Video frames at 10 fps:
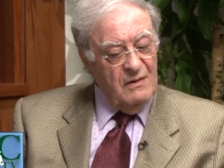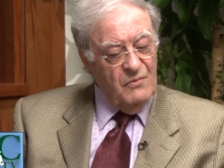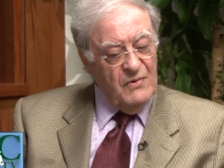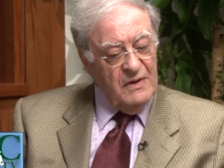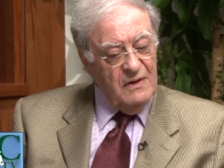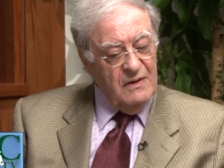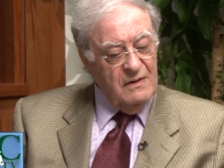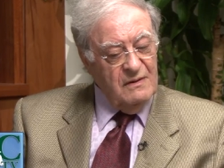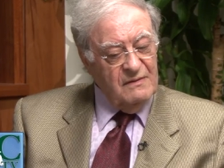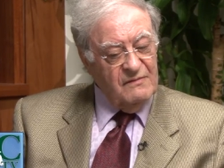
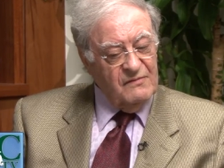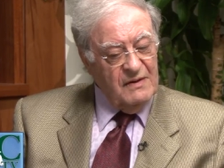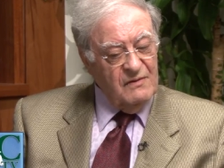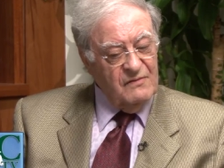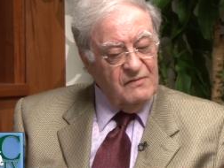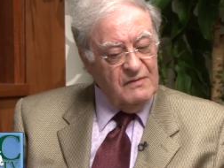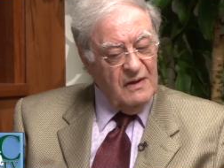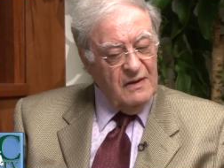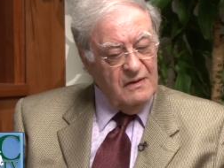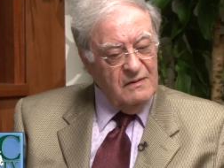we sensed
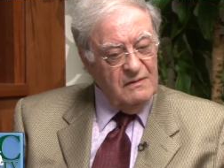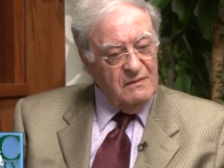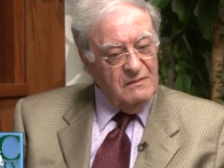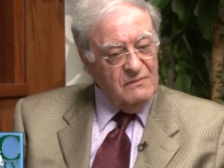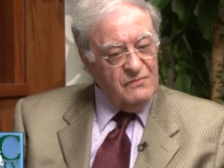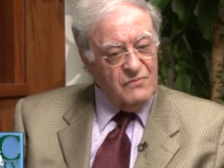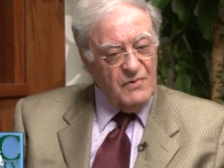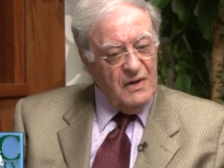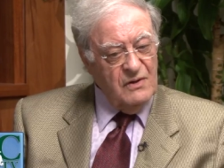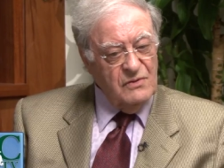a
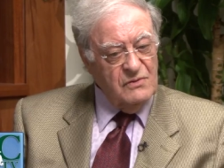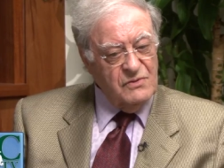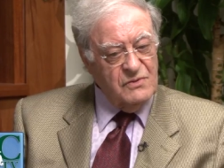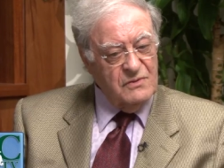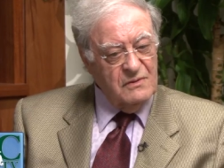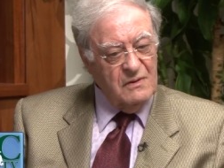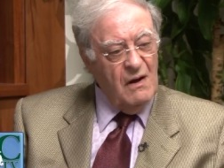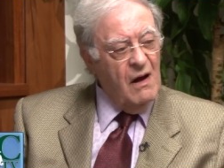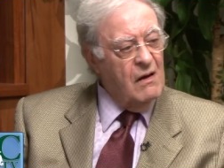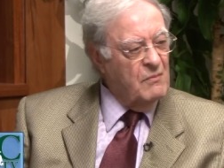strange
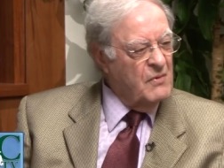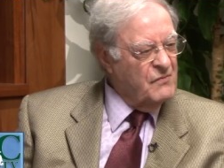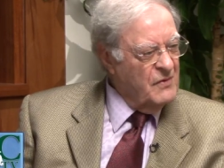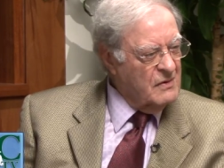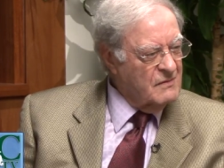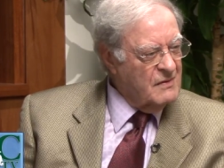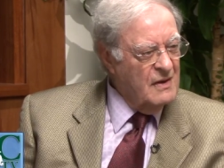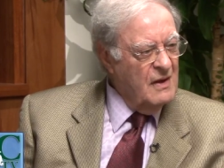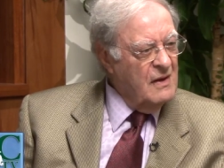calm, if you could say.